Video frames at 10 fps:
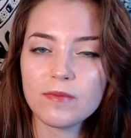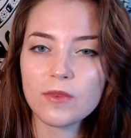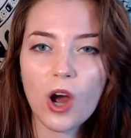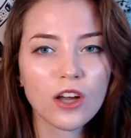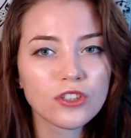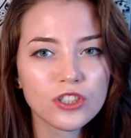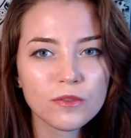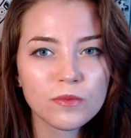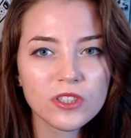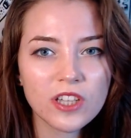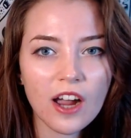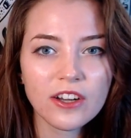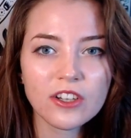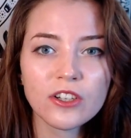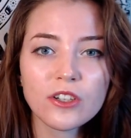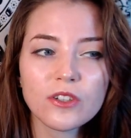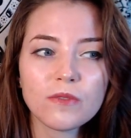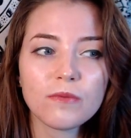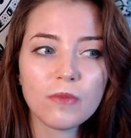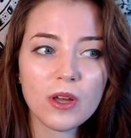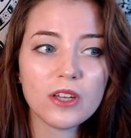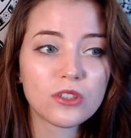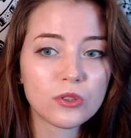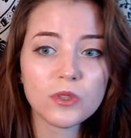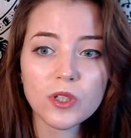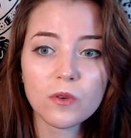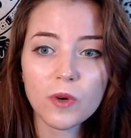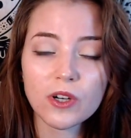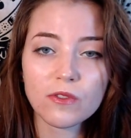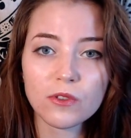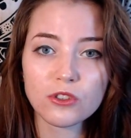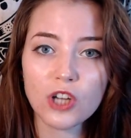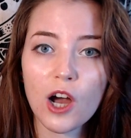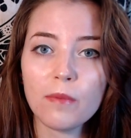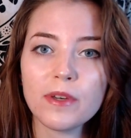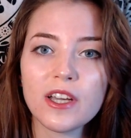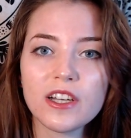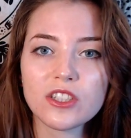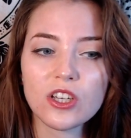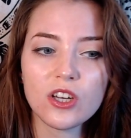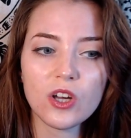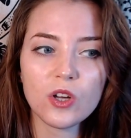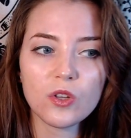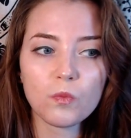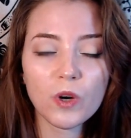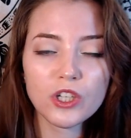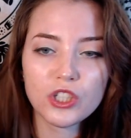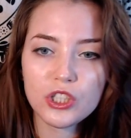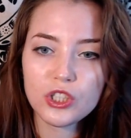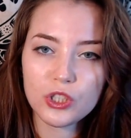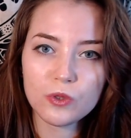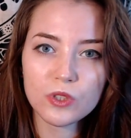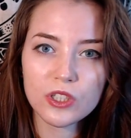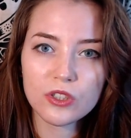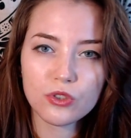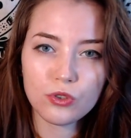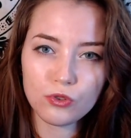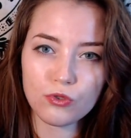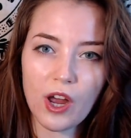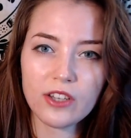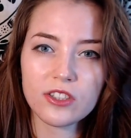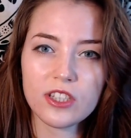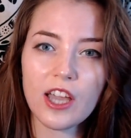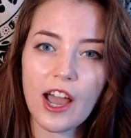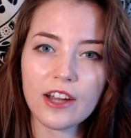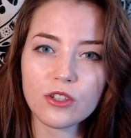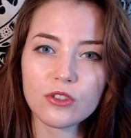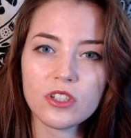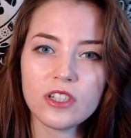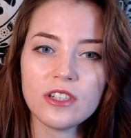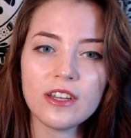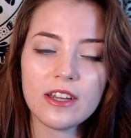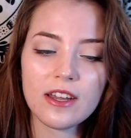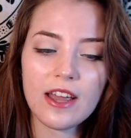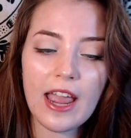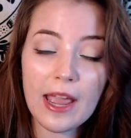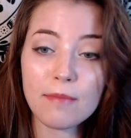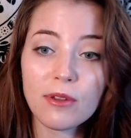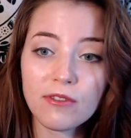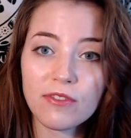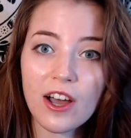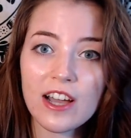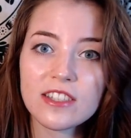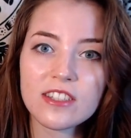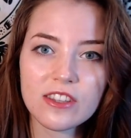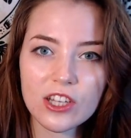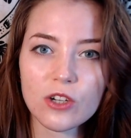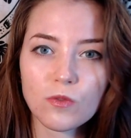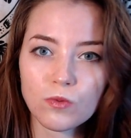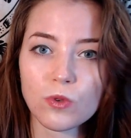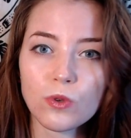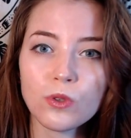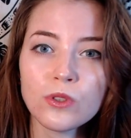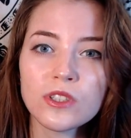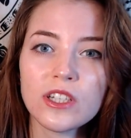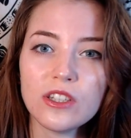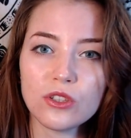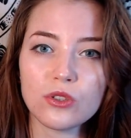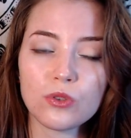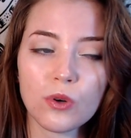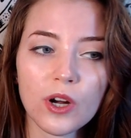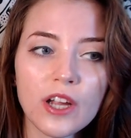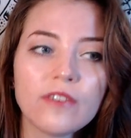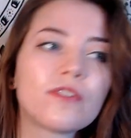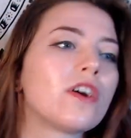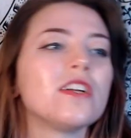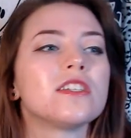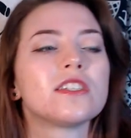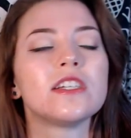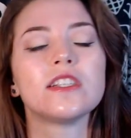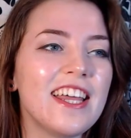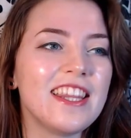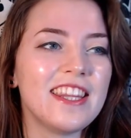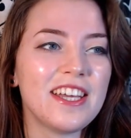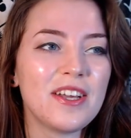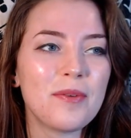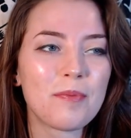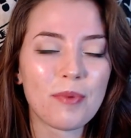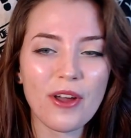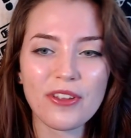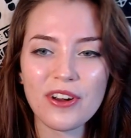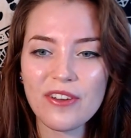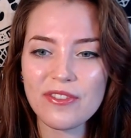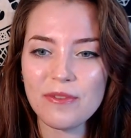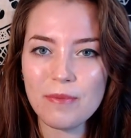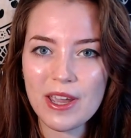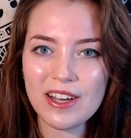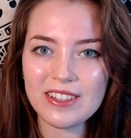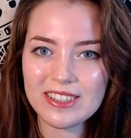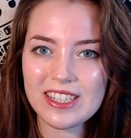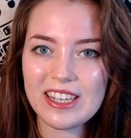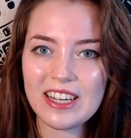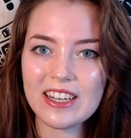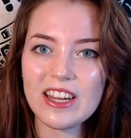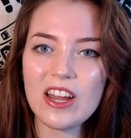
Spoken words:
costume designer is doing a wonderful job because what she chooses to dress the actors in amplifies their roles in the story. For instance, the brother of the male lead